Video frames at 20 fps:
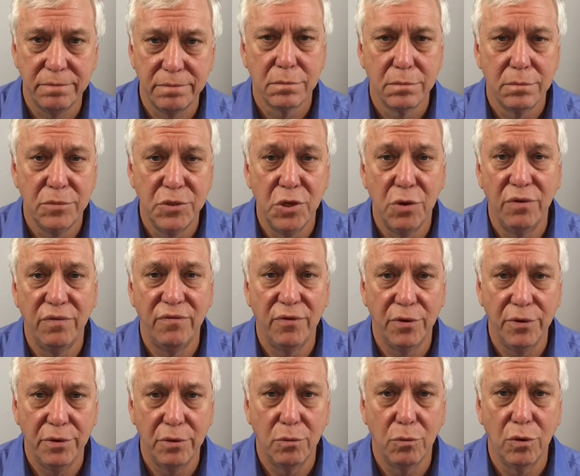No
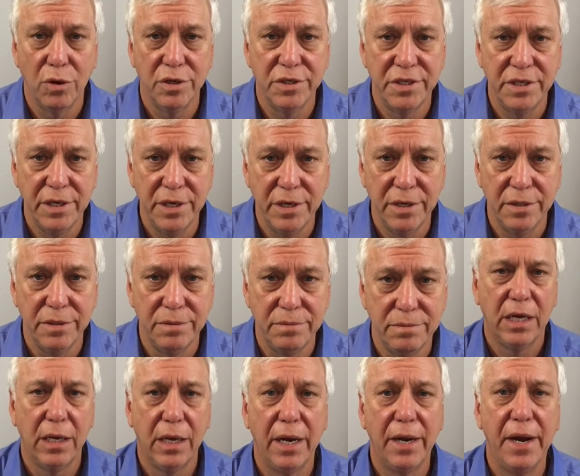further words needed.
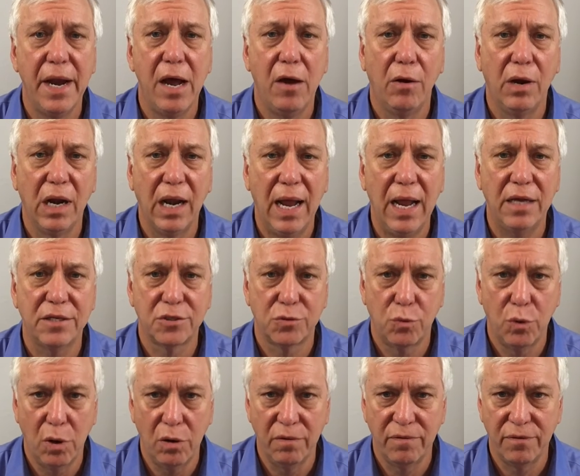And now a last
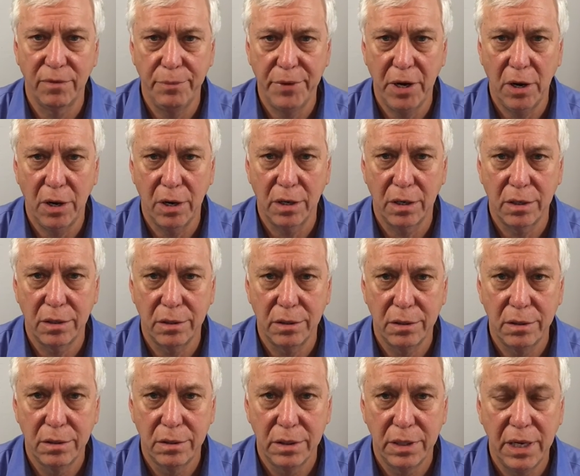quote from the article,
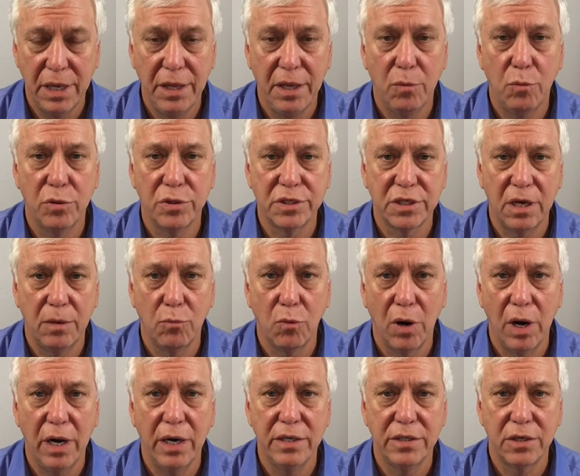and then we'll
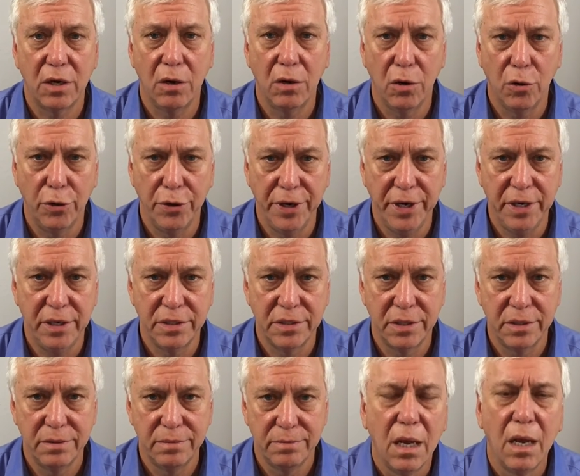summarize our learnings.
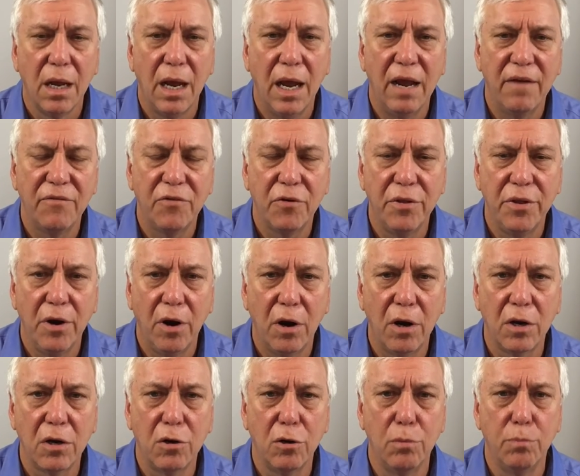After the
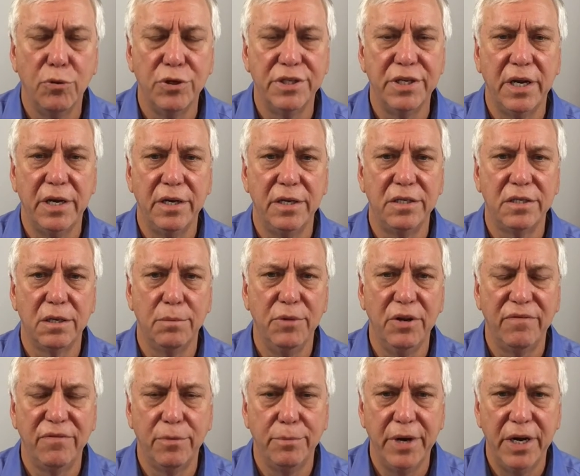article presented some
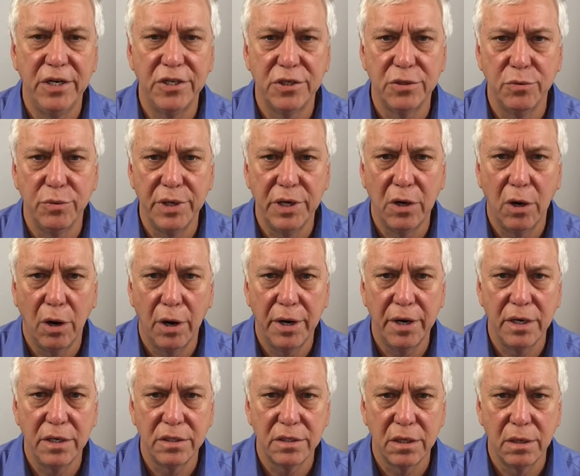information regarding
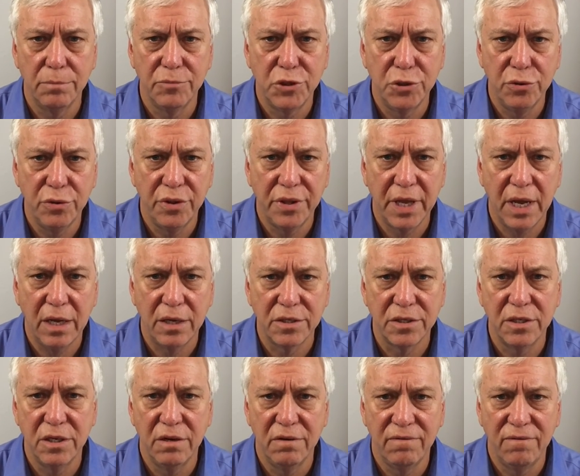some
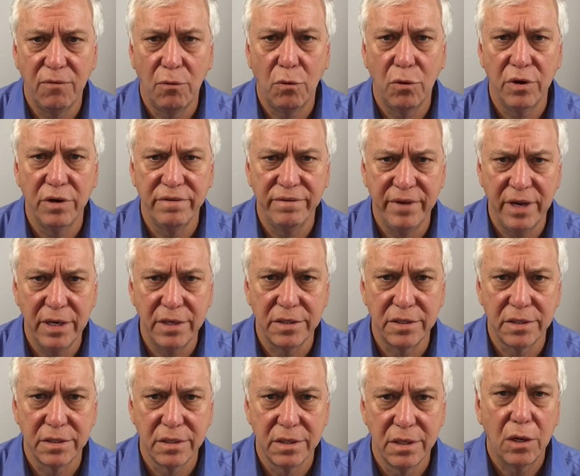2004 events,
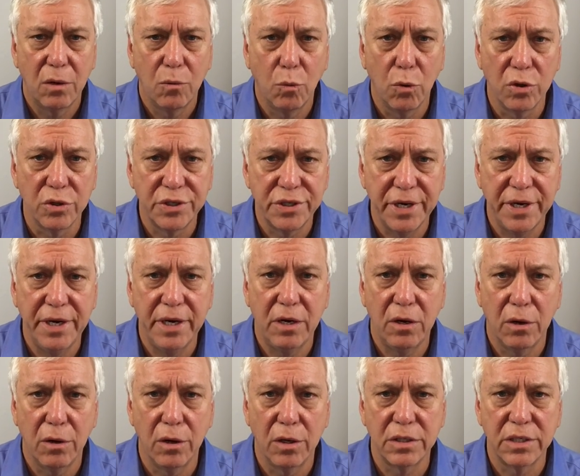where city
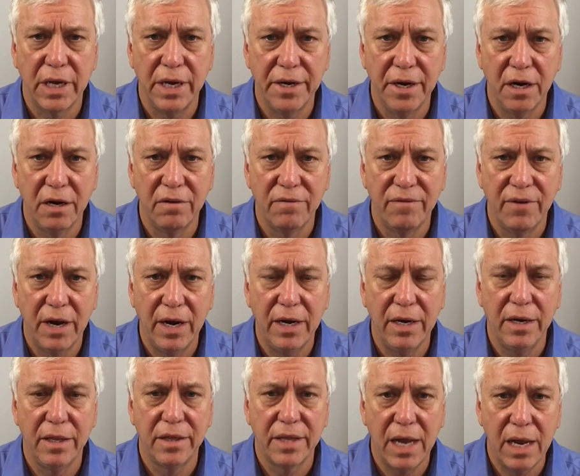clerks
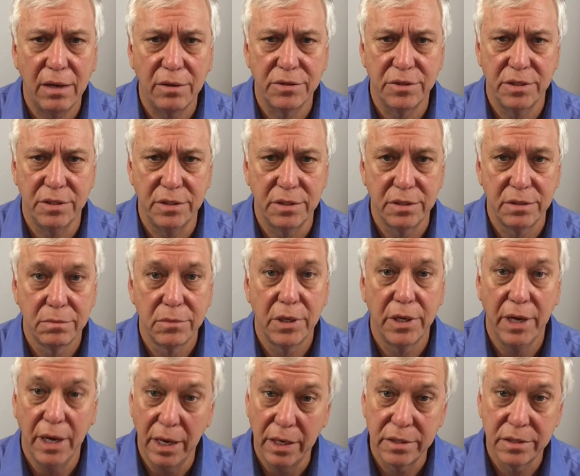identified thousands,
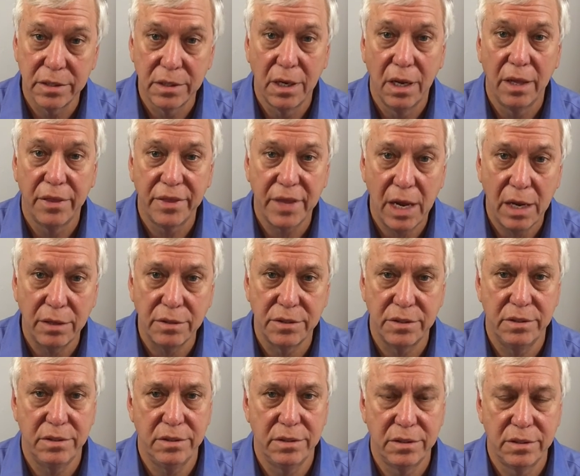yes,
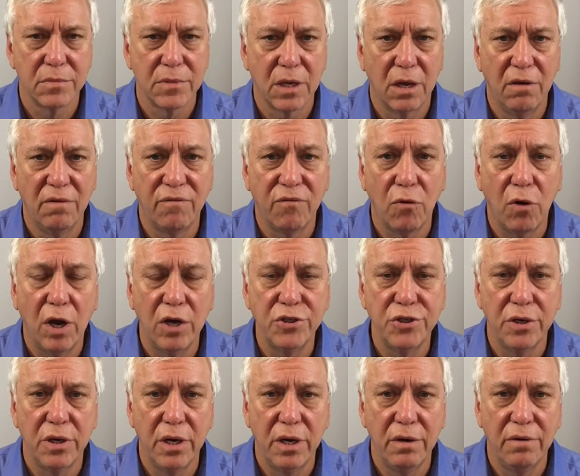thousands, of
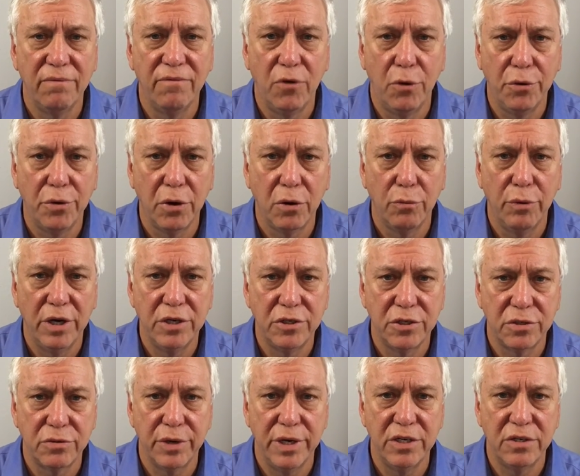fraudulent voter
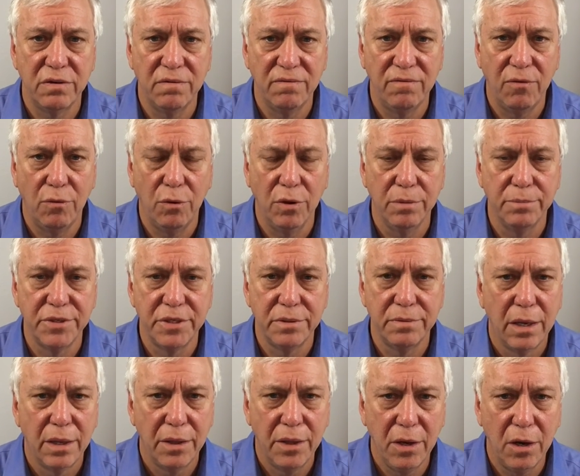registration forms,
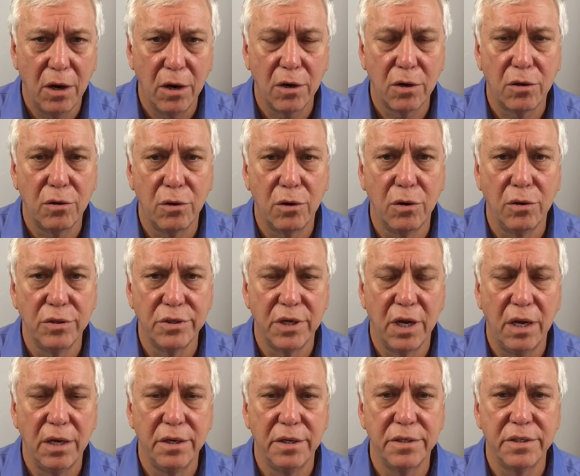the article goes
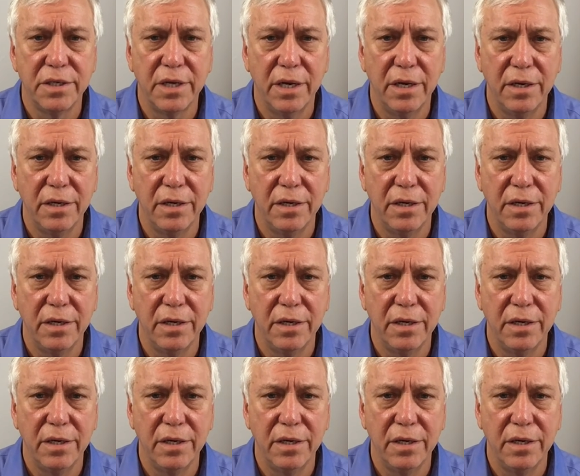on to say,